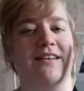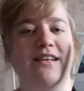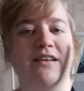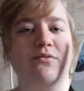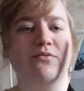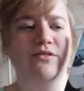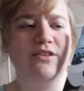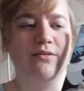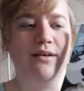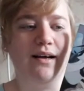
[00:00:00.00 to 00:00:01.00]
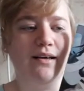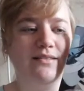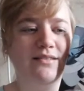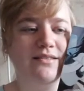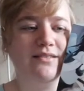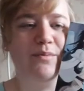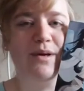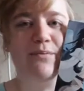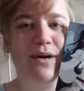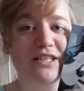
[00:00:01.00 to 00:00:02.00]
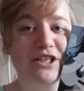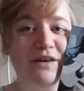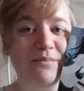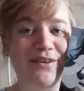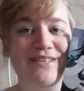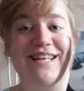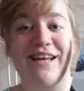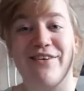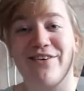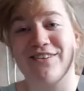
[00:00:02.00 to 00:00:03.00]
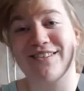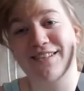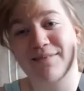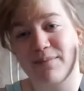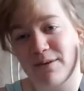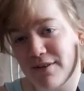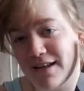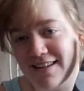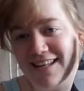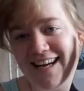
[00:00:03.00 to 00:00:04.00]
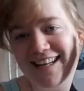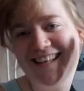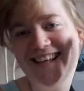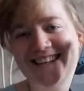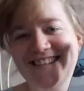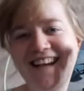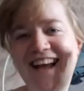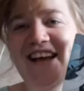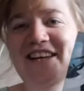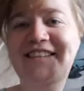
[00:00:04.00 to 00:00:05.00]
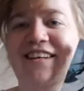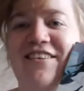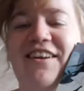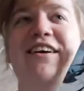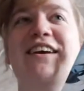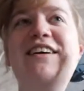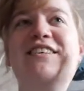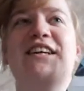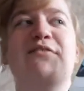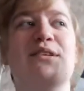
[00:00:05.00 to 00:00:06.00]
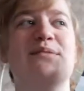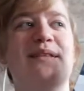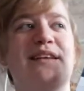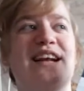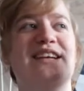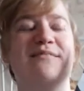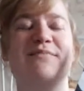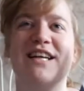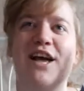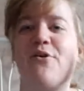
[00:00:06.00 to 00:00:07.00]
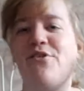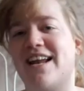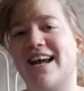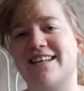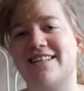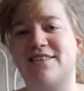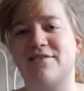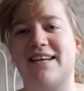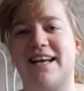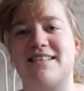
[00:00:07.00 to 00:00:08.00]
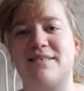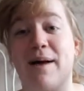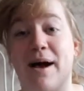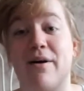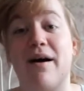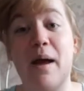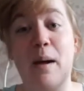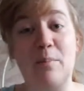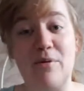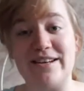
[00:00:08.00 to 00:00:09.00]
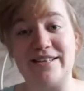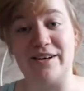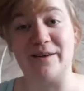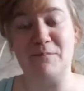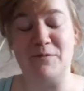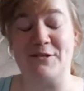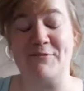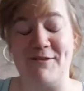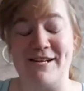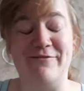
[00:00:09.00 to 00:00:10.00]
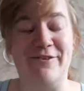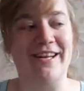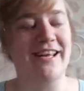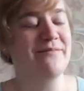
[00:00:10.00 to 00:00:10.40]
he also asks to be a predator because he never got to be with any of the ladies. So, no, he never got to be in the ladies. I'm going to get all the ladies, so he gets the power Predator, which is really funny.